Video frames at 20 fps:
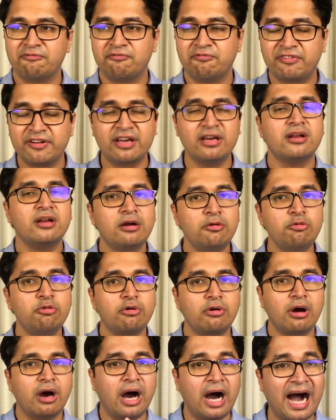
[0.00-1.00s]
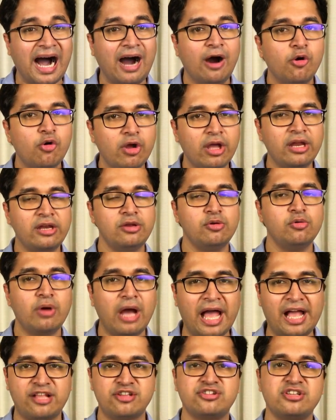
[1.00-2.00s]
figure out how can you
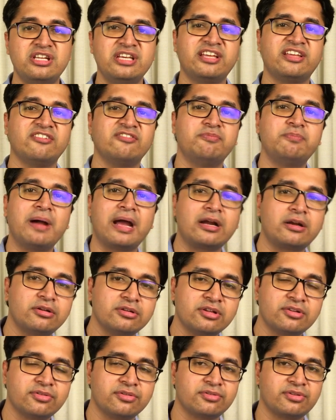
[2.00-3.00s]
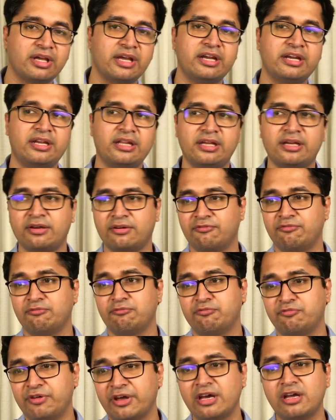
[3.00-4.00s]
actually give back to the society
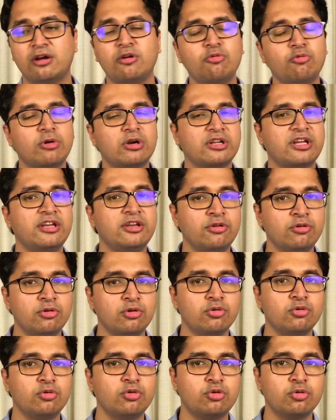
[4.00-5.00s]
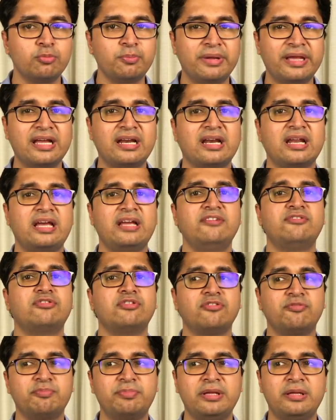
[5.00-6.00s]
figure out what can you do to make lives
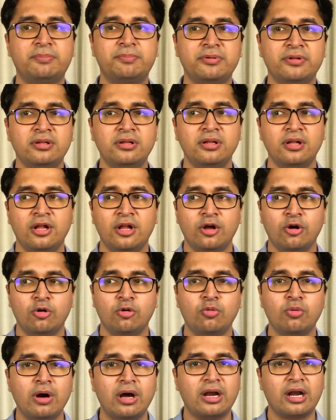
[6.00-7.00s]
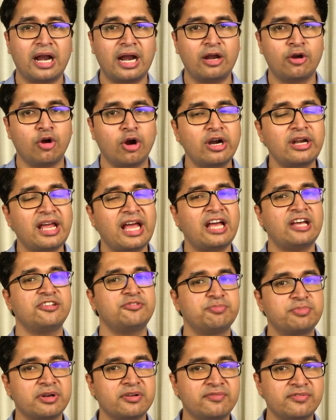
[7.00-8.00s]
of people who are not as
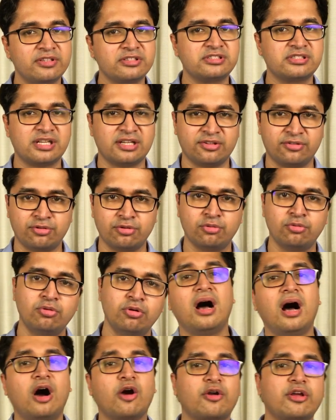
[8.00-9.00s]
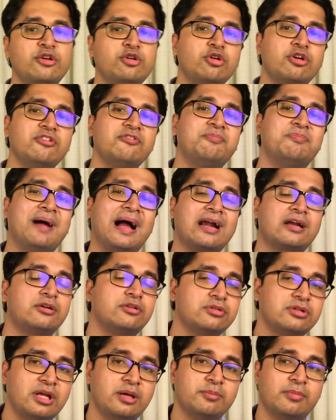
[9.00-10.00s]
privileged as you how can you give back to
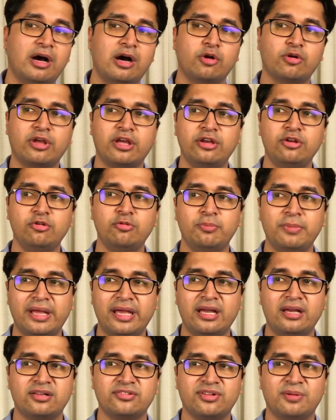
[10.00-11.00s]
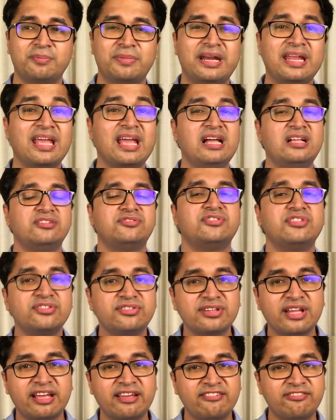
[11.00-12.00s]
them how can you make somebody else's
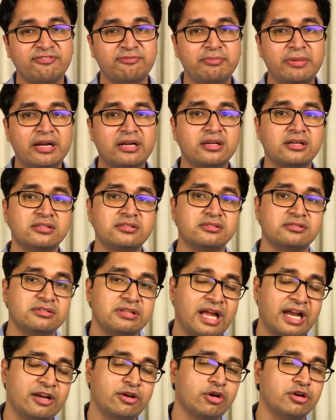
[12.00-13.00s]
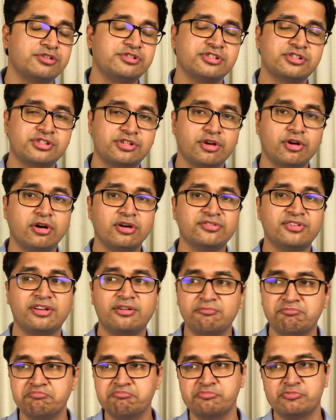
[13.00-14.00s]
life better and not just yours
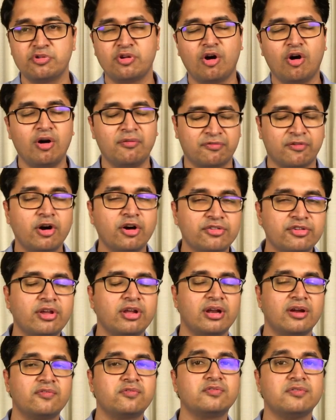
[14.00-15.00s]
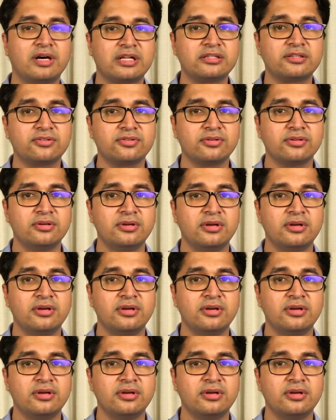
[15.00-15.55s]
and of course your loved ones